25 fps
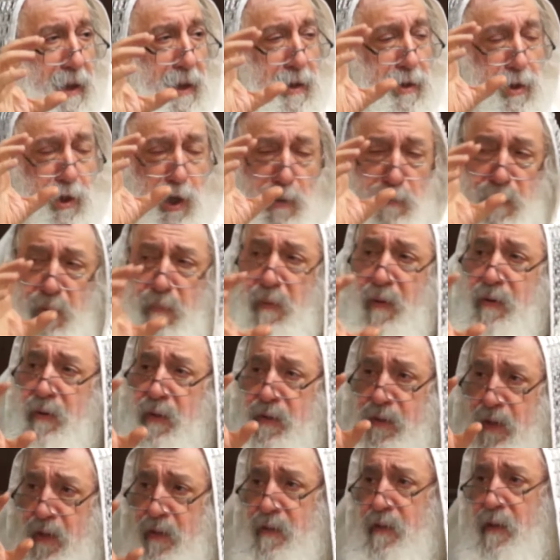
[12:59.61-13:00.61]
You remember the
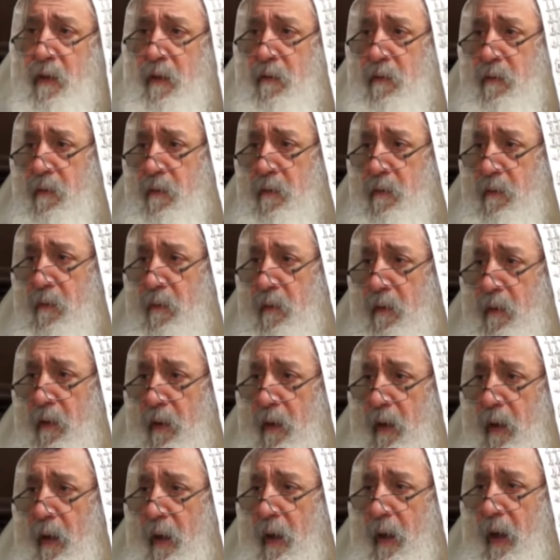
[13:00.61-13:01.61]
desert?
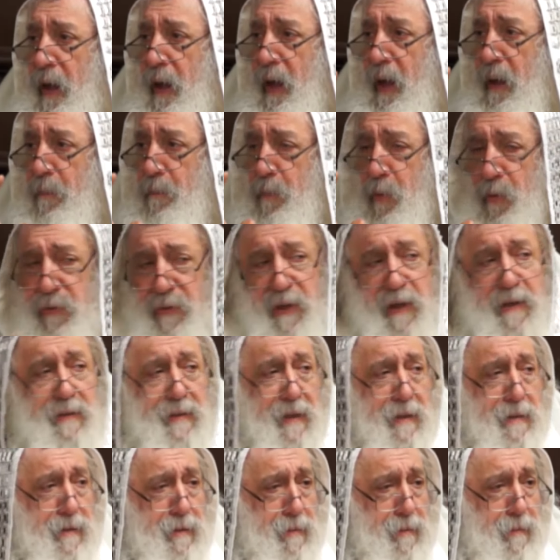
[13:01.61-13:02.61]
I
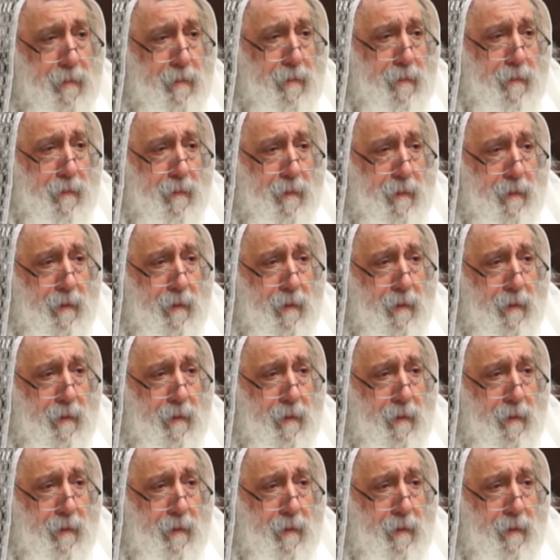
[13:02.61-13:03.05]
protected you,